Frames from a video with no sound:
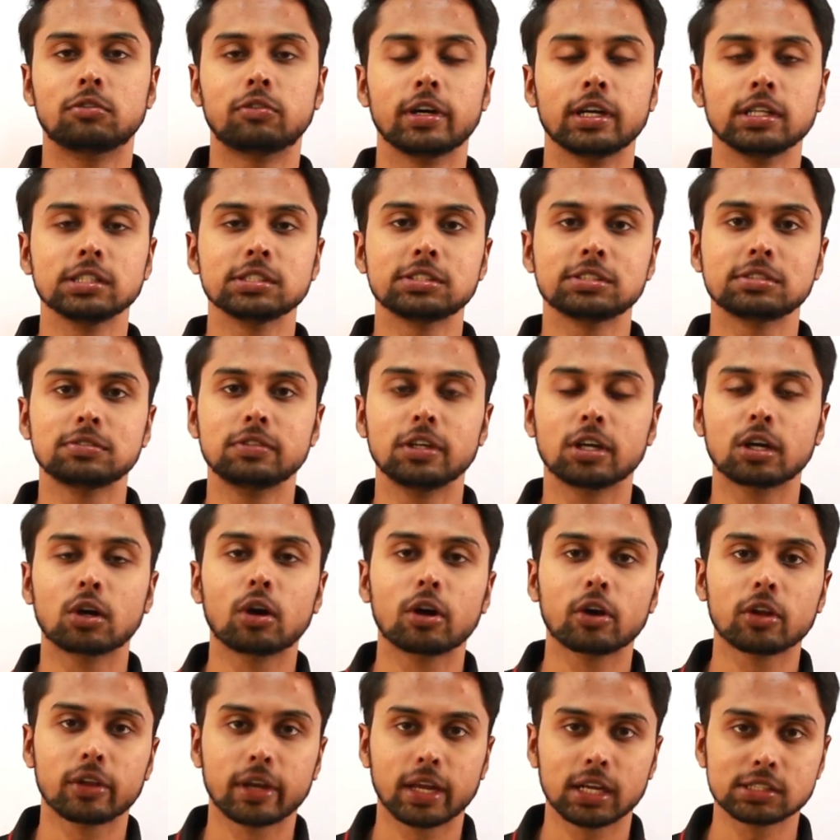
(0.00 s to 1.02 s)
Friends, we are
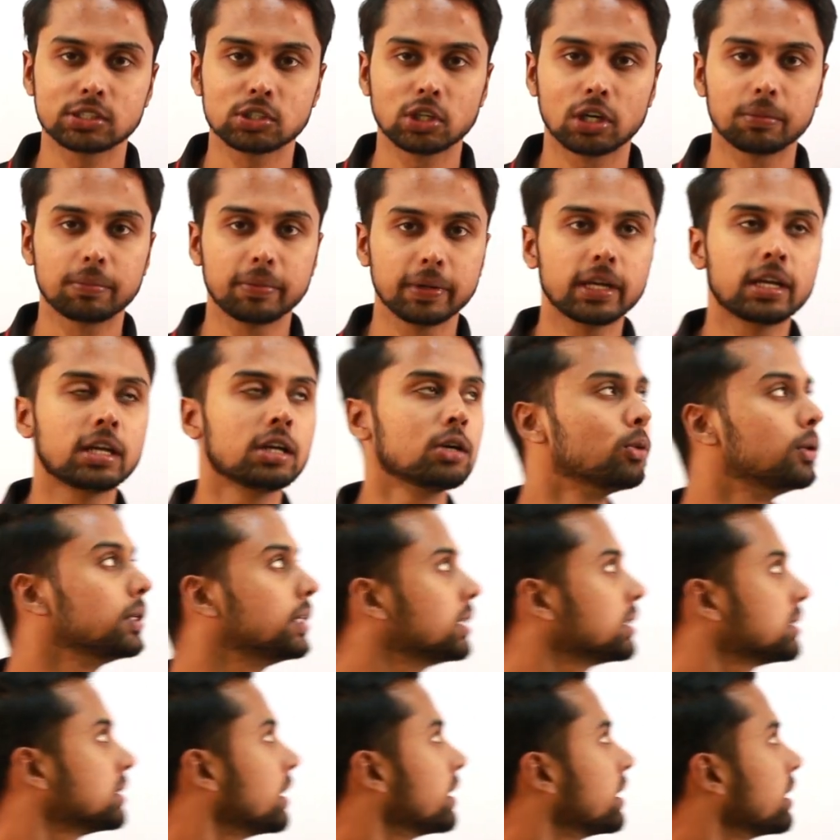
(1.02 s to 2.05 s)
going to the next topic, which
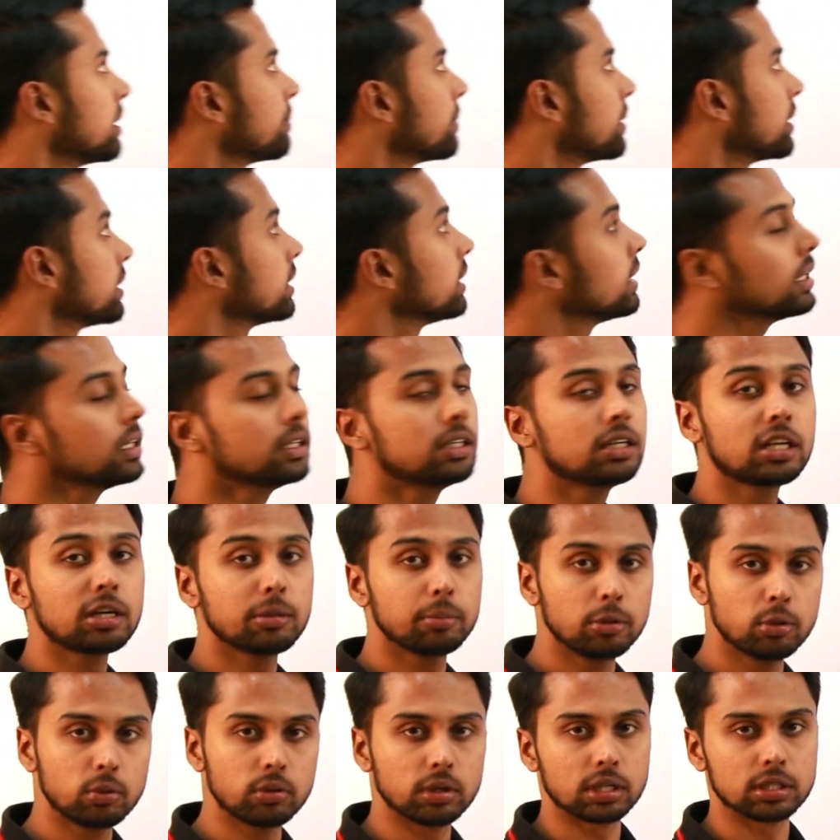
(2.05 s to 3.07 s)
is nothing but the
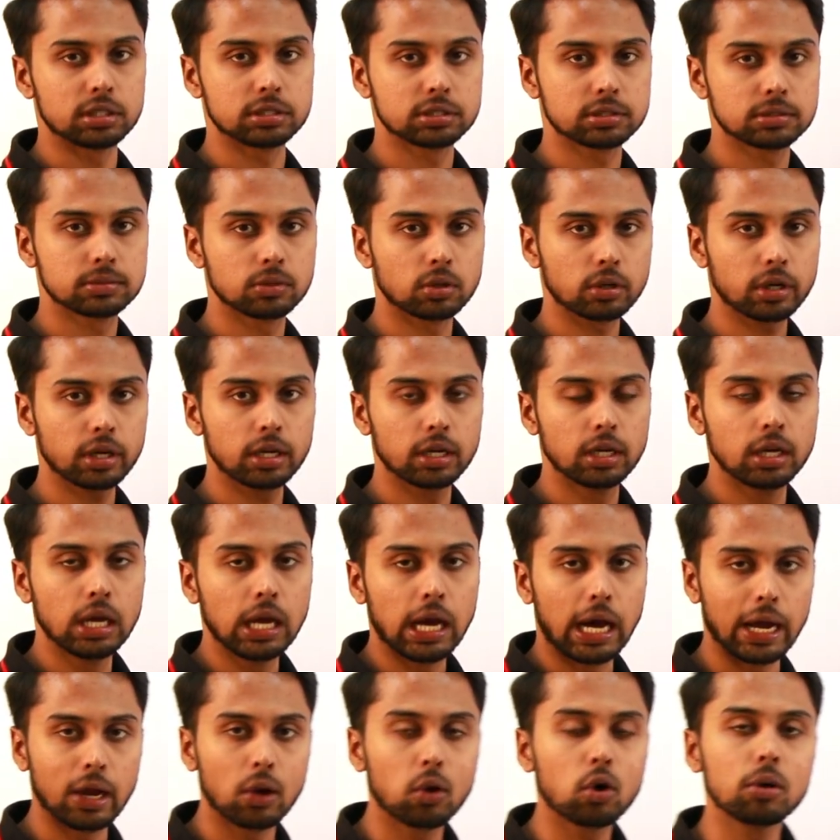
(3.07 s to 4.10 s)
tribunals. Okay.
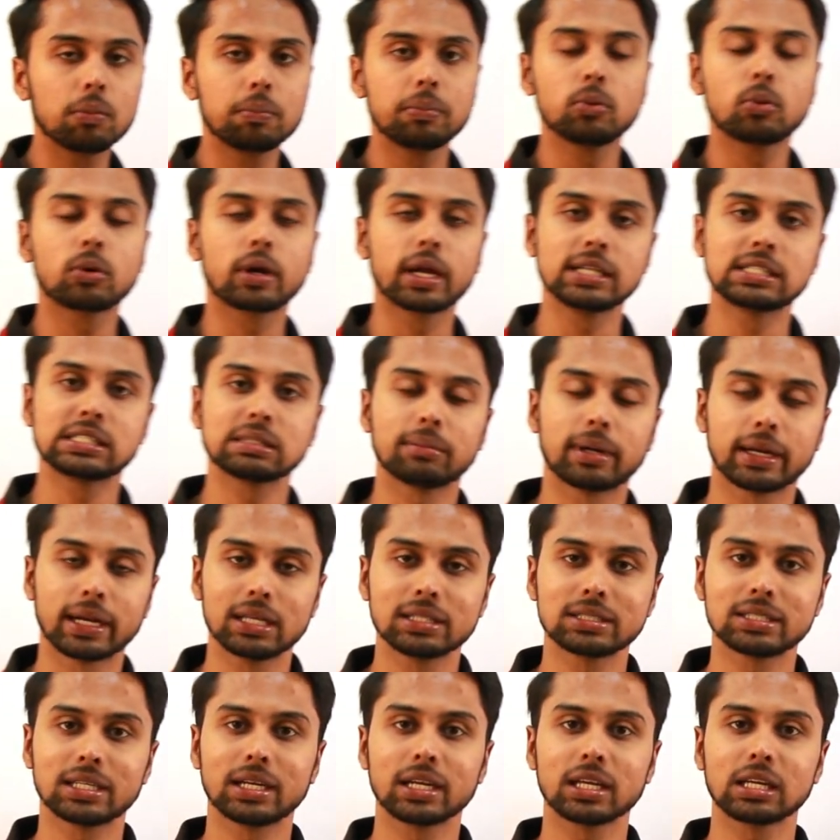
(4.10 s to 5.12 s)
I hope you get some
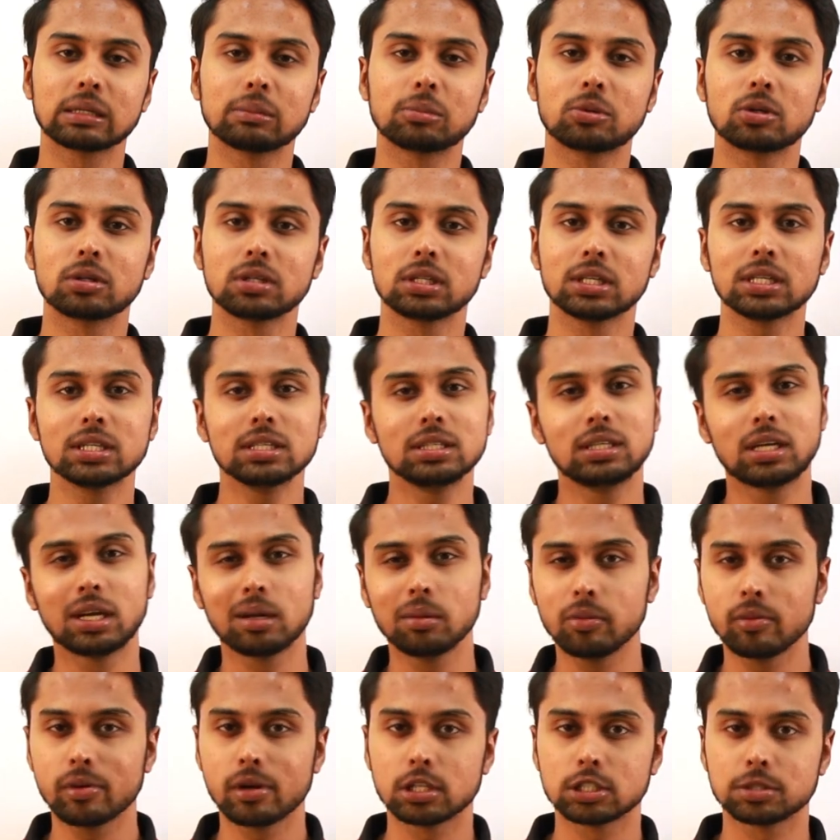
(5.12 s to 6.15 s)
understanding about the
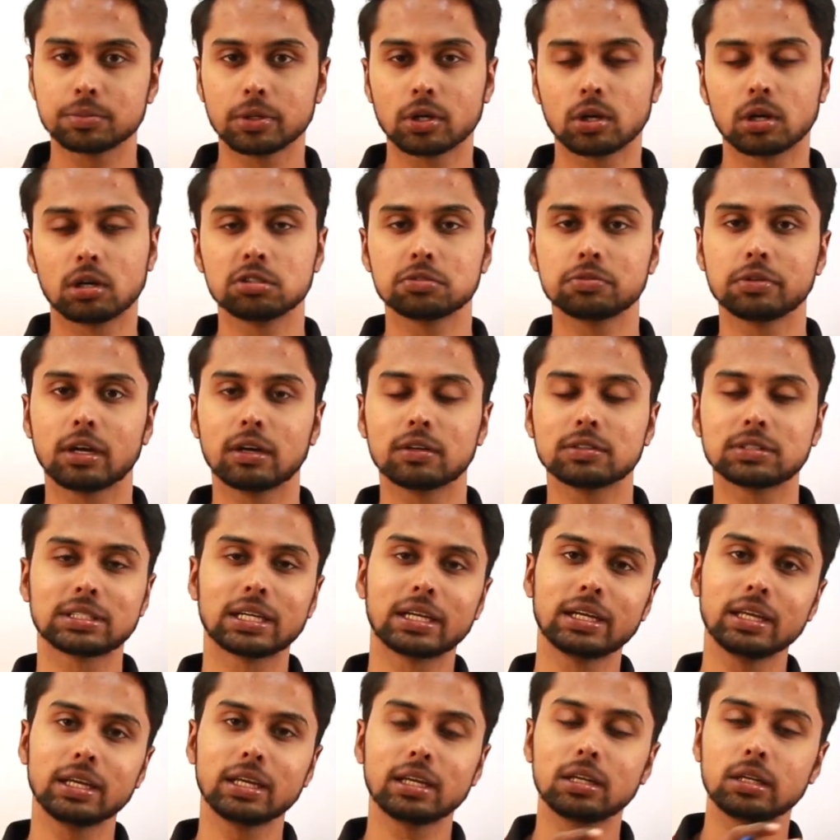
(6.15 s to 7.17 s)
tribunals, because you have
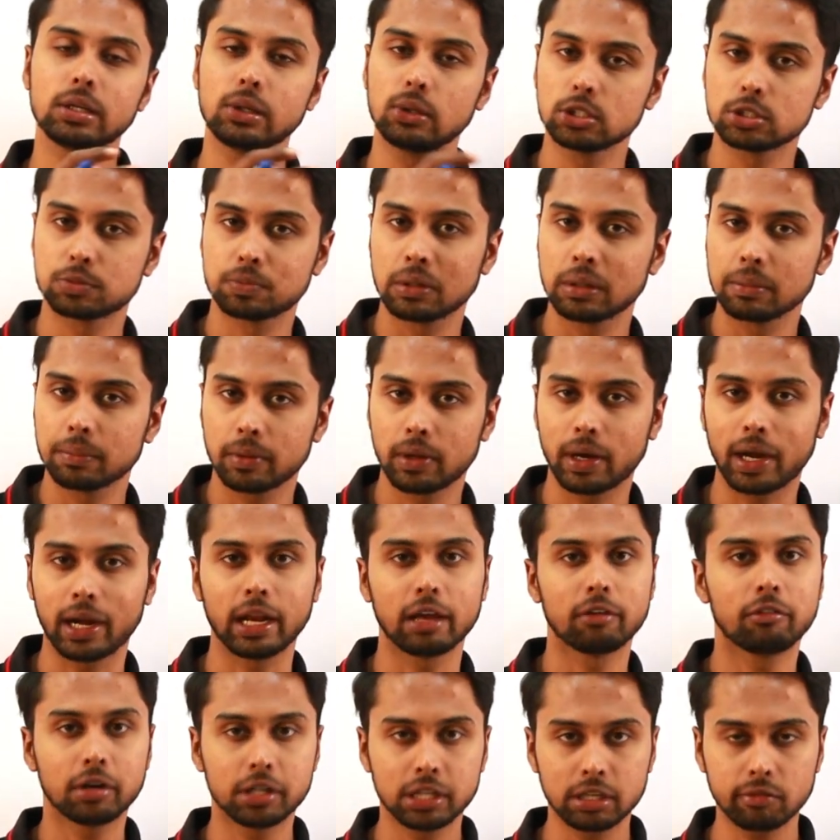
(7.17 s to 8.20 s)
studied newspaper and
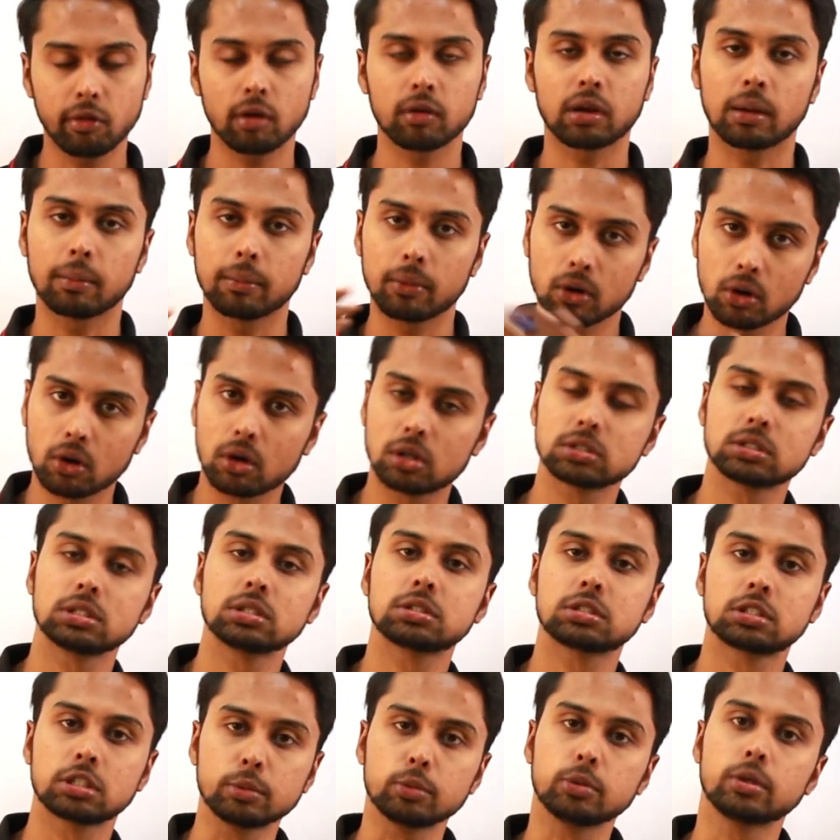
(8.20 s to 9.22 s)
everything, you come across
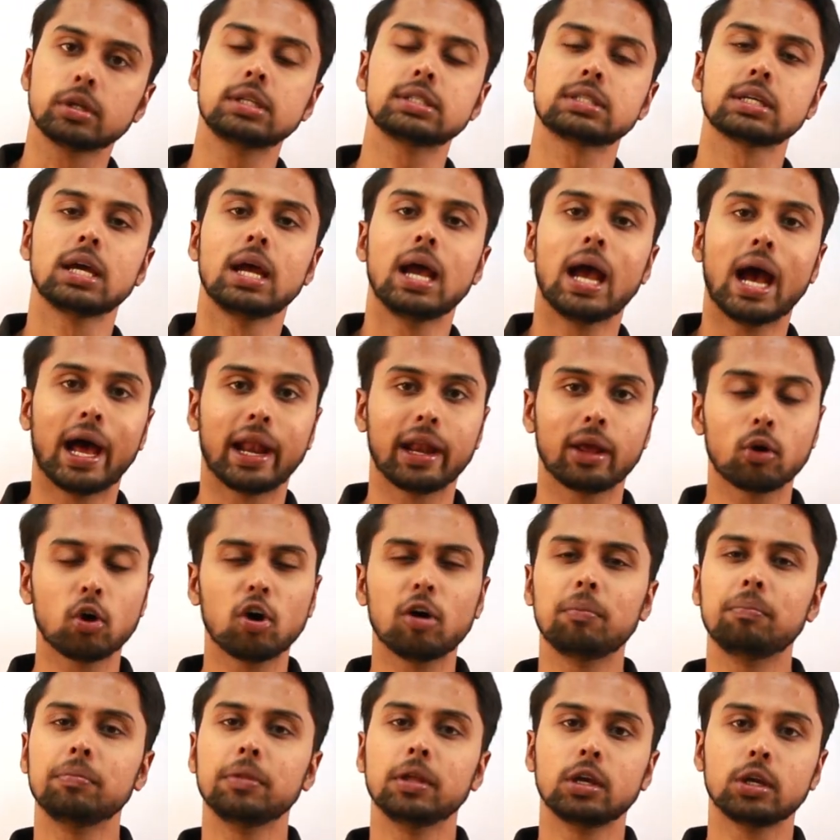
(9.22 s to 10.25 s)
these tribunals, and I
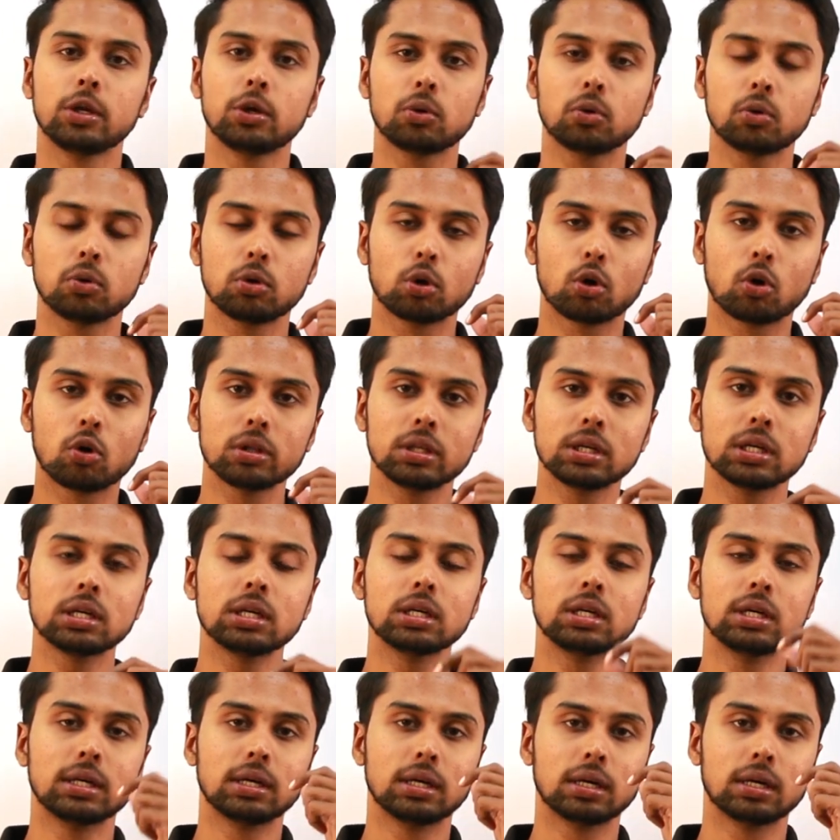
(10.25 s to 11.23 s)
hope you know the